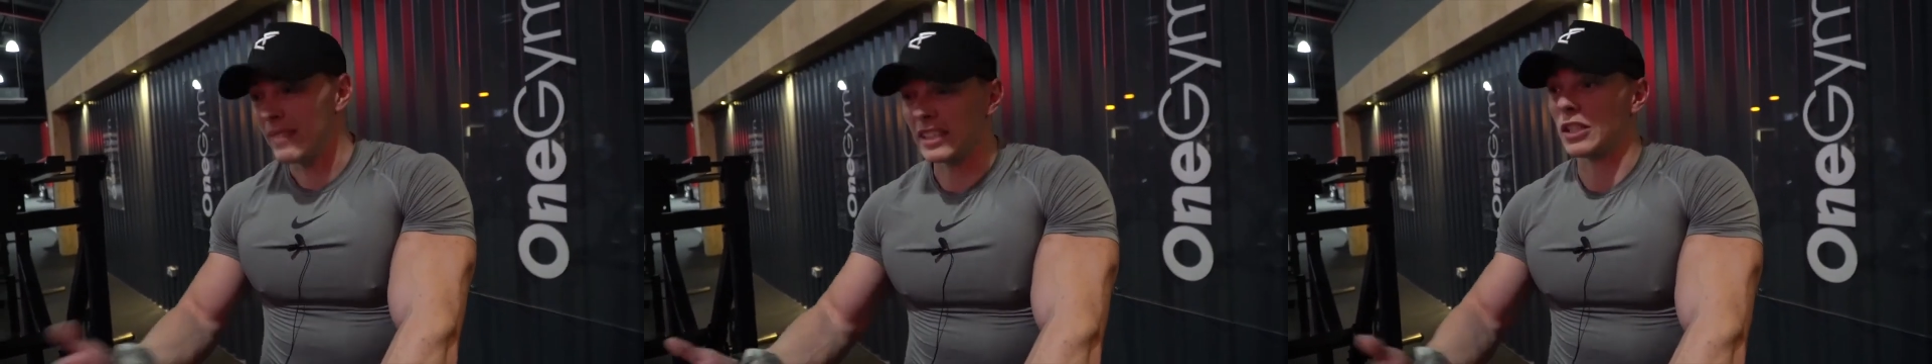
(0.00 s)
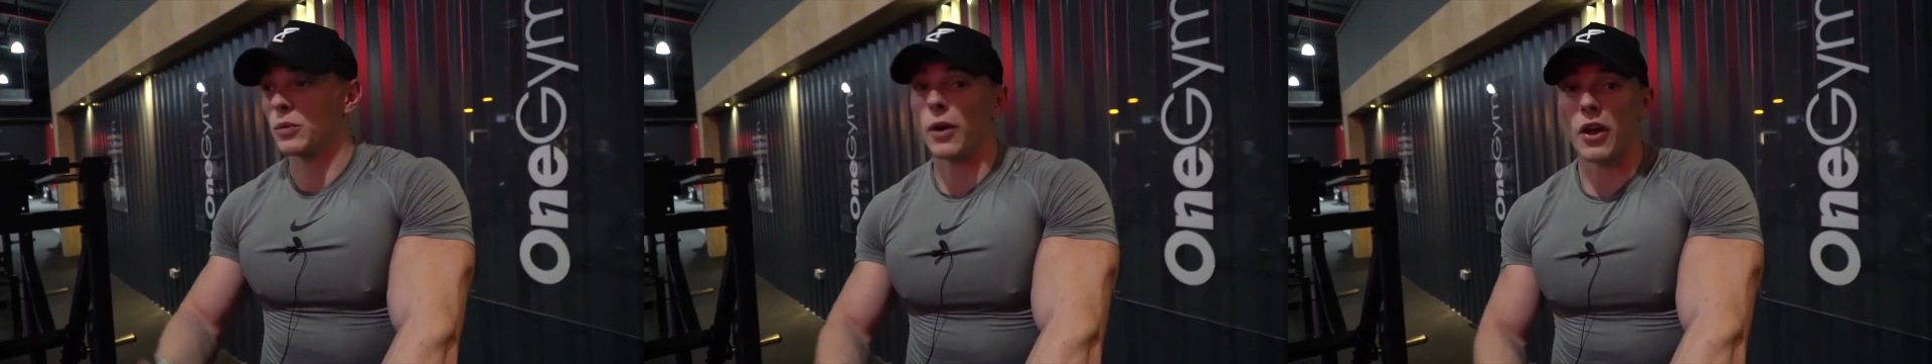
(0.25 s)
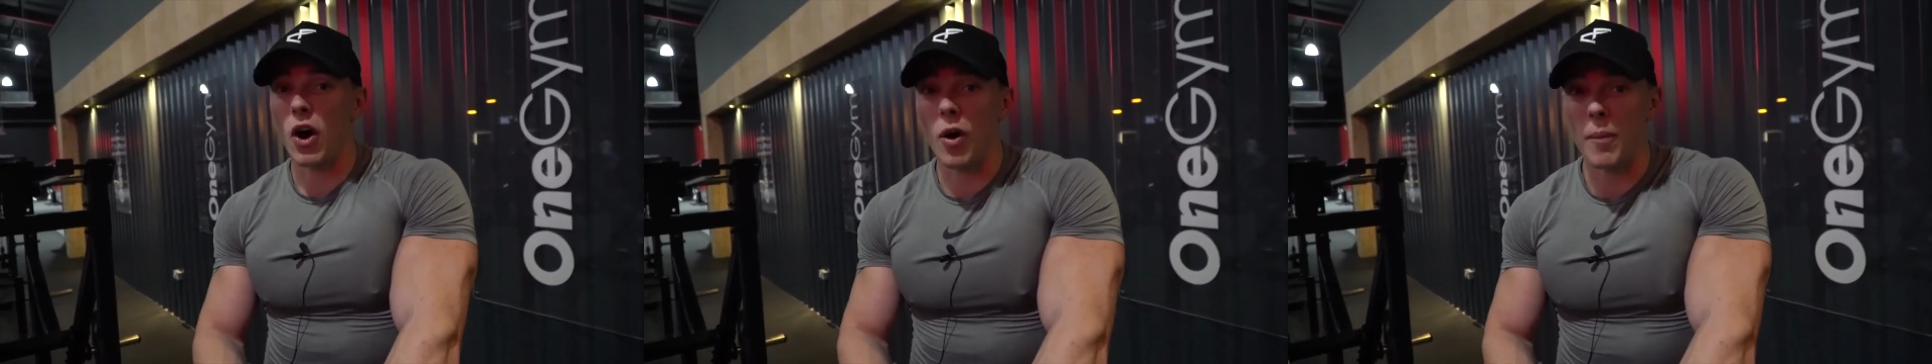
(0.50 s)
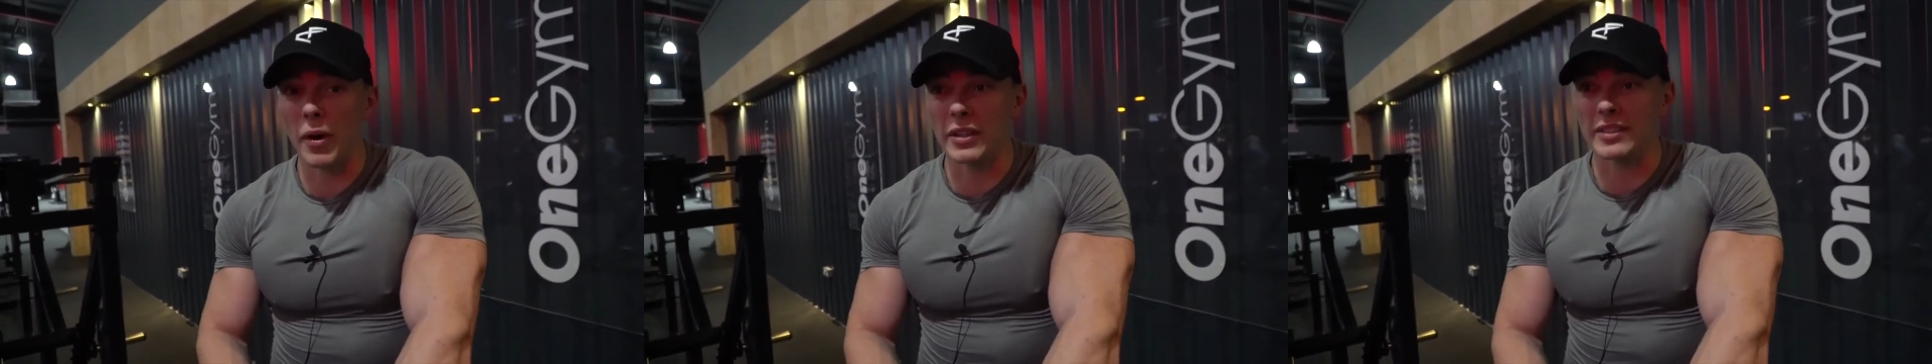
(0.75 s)
This is what it
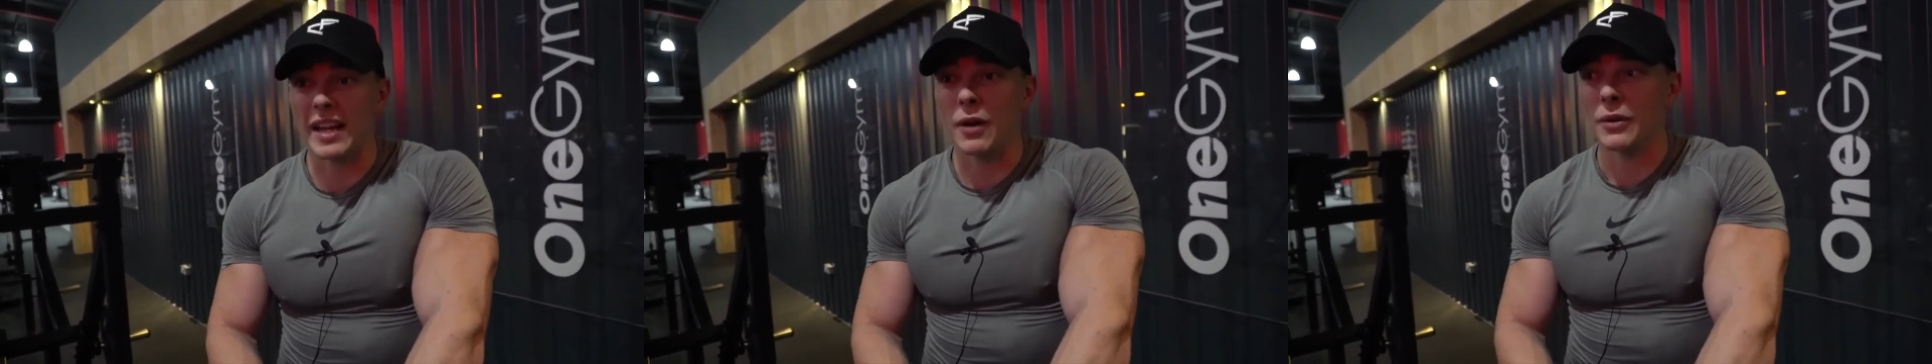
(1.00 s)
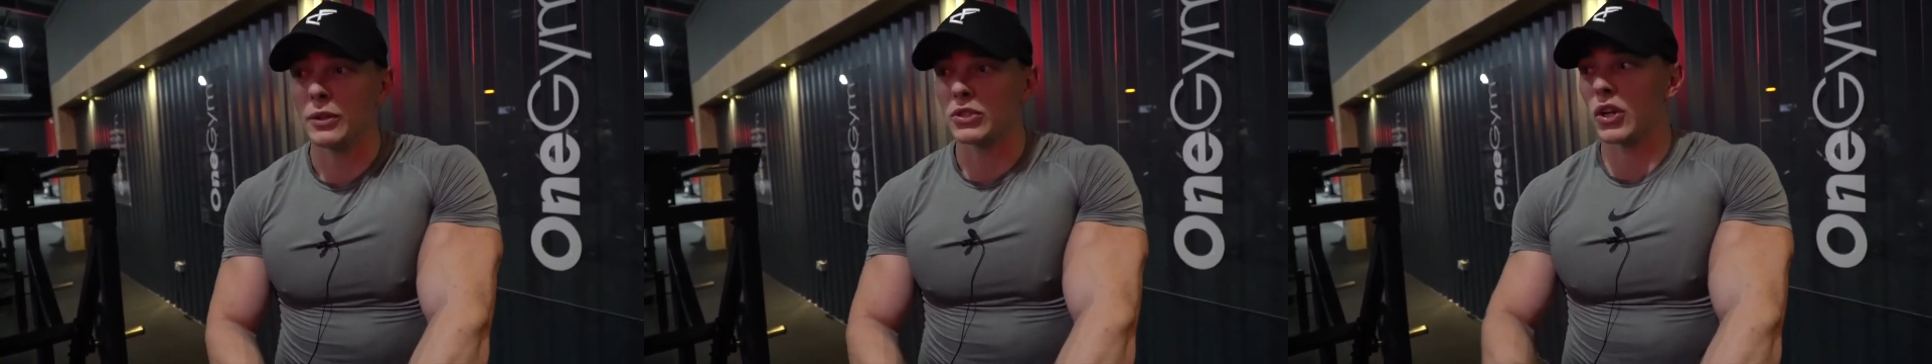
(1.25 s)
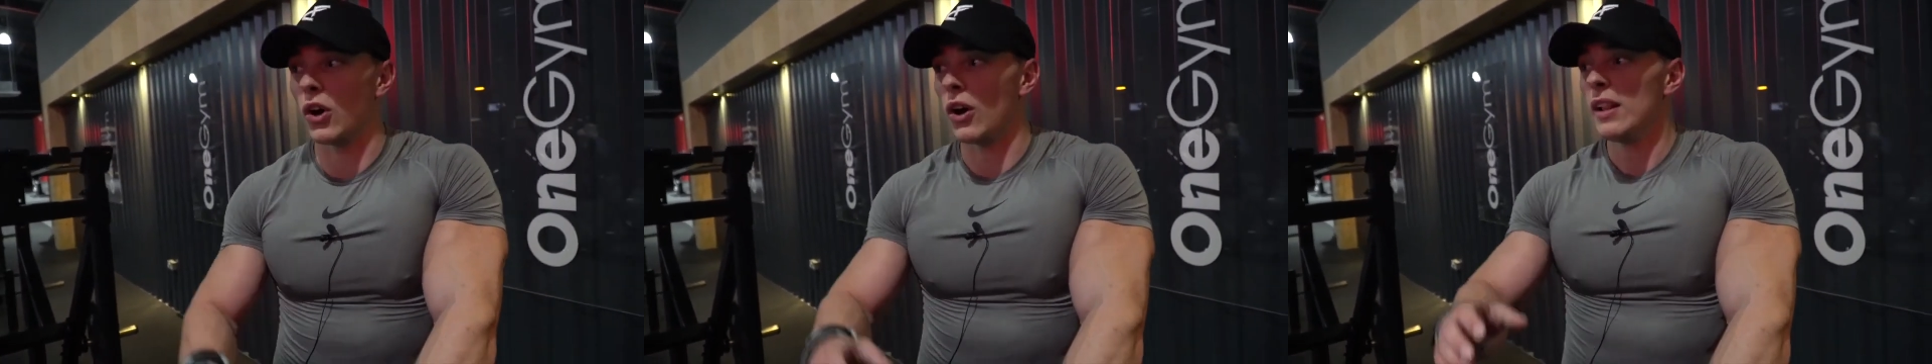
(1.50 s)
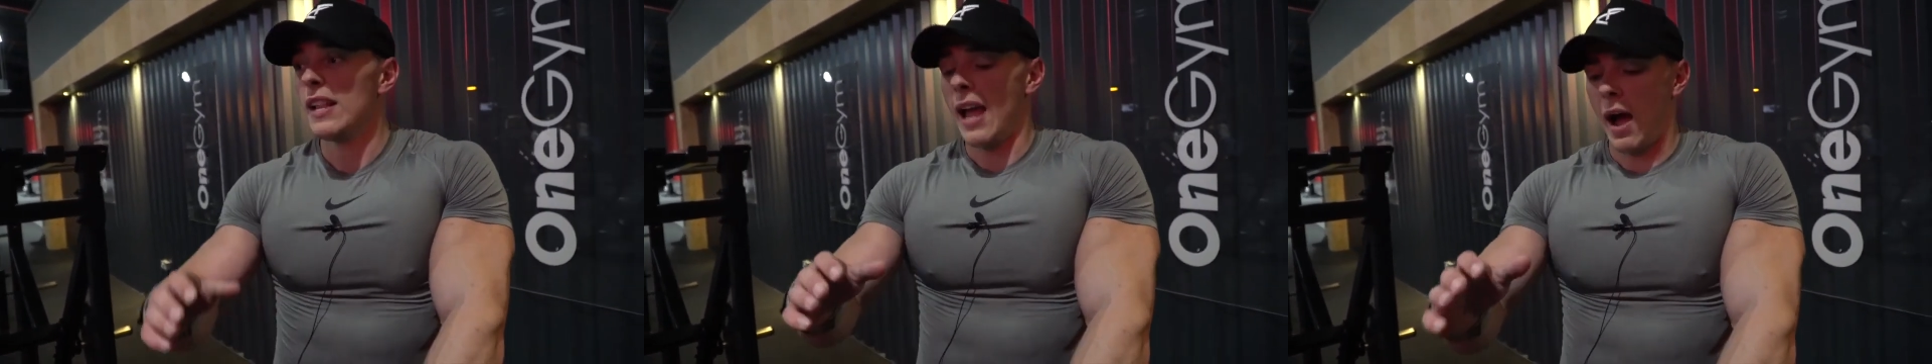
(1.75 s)
all boils down to.
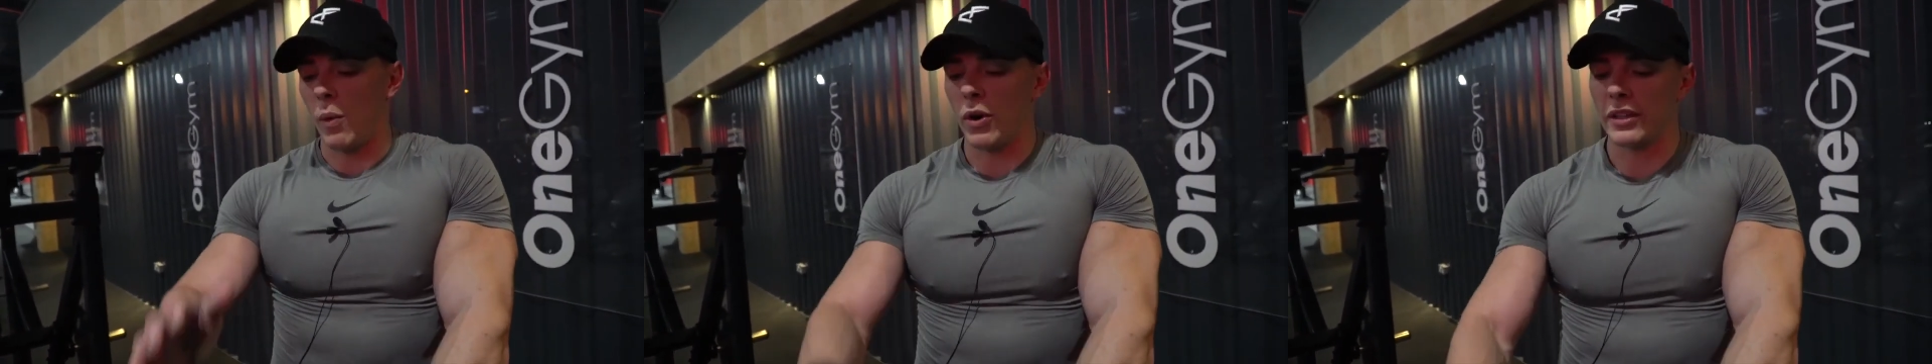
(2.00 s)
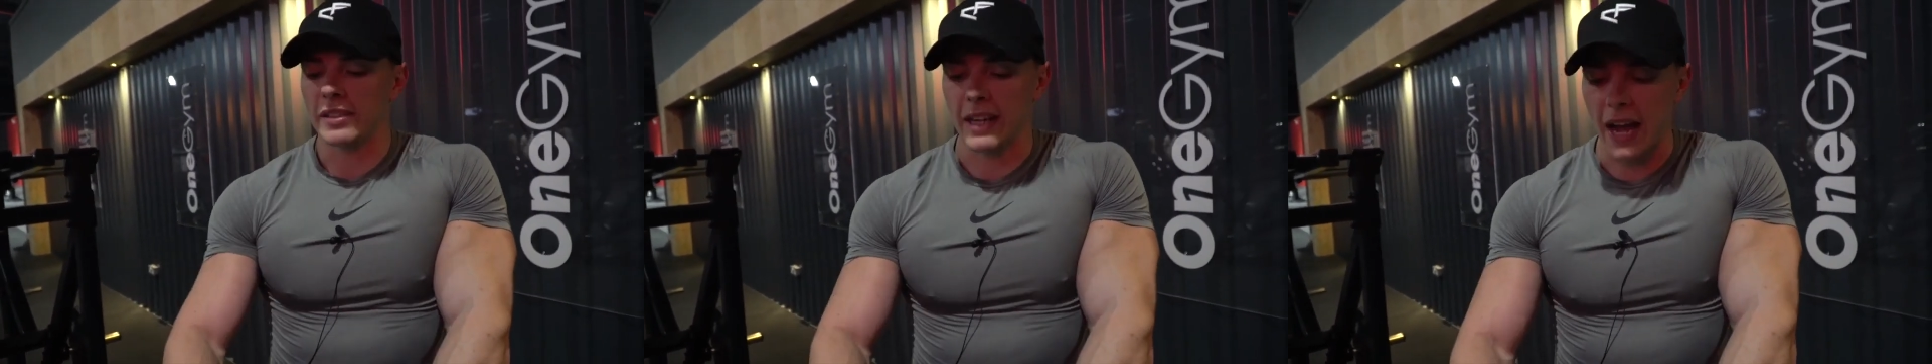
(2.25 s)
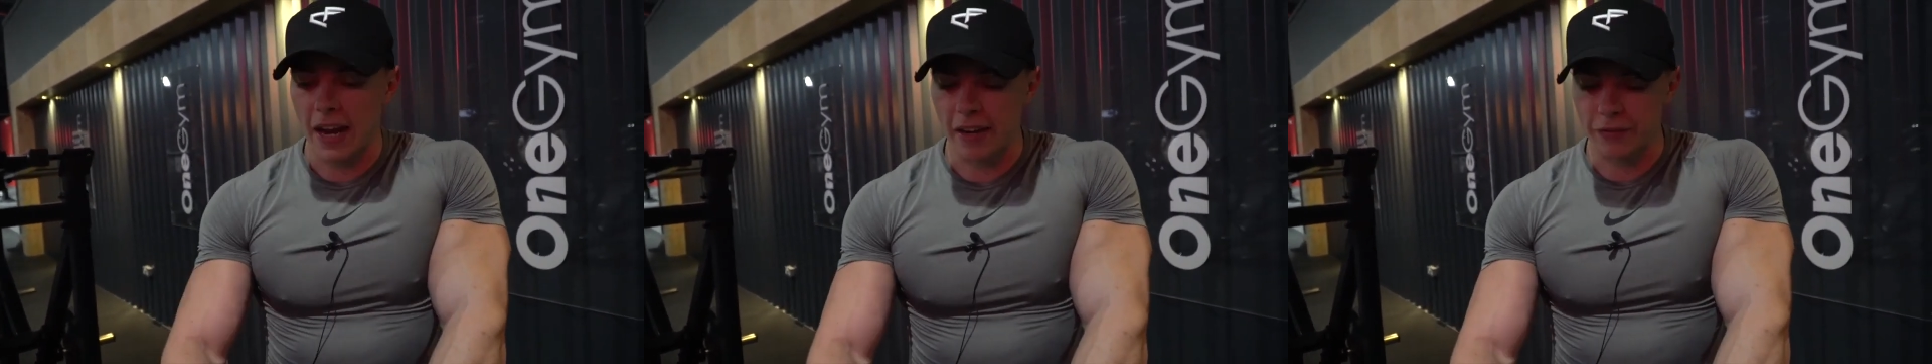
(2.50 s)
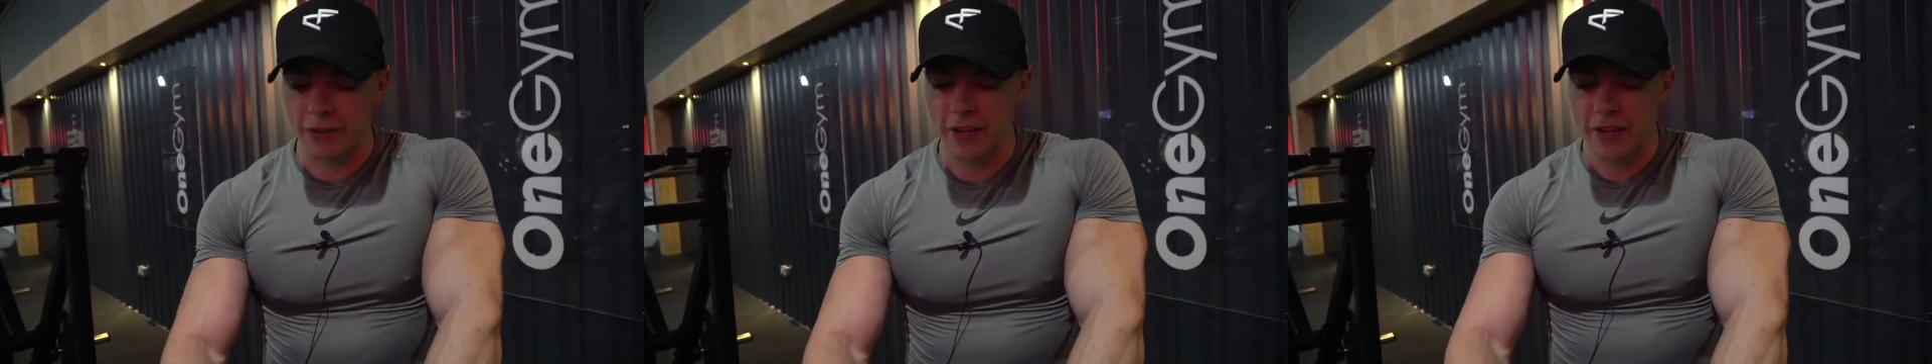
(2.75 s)
So I wanted to kind
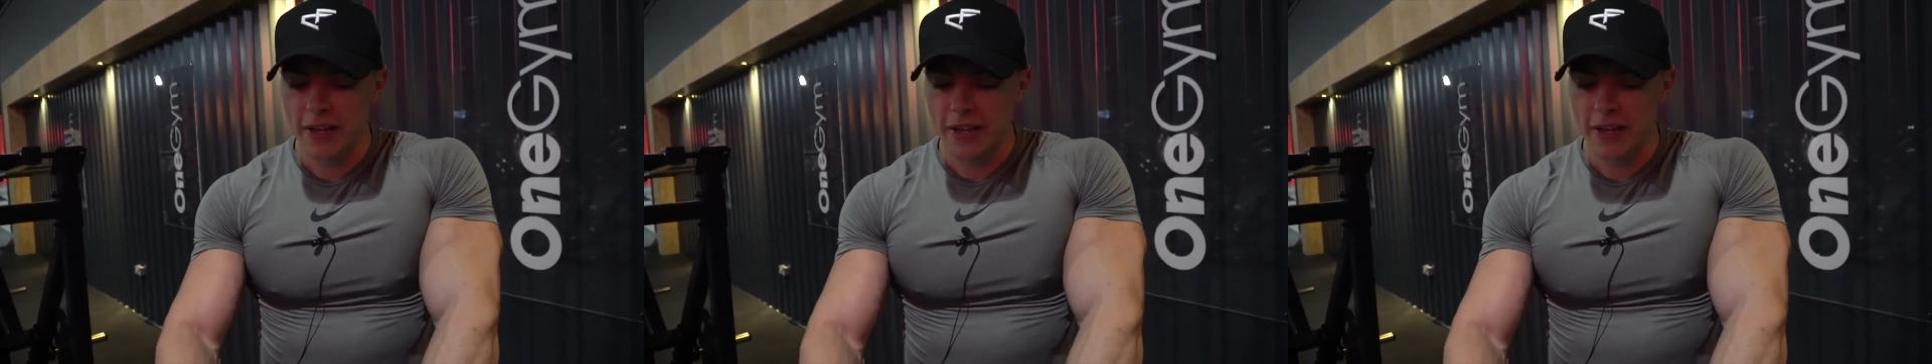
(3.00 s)
of